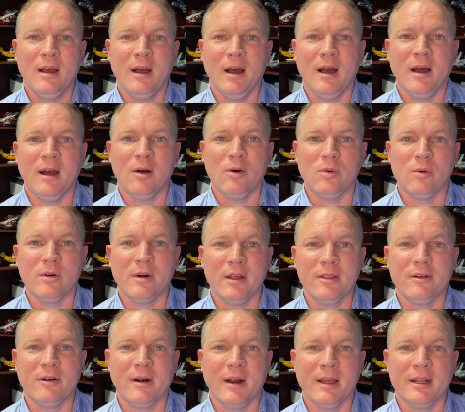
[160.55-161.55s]
or
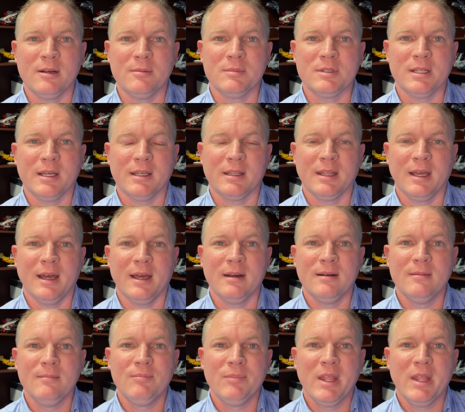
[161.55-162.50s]
other items like that.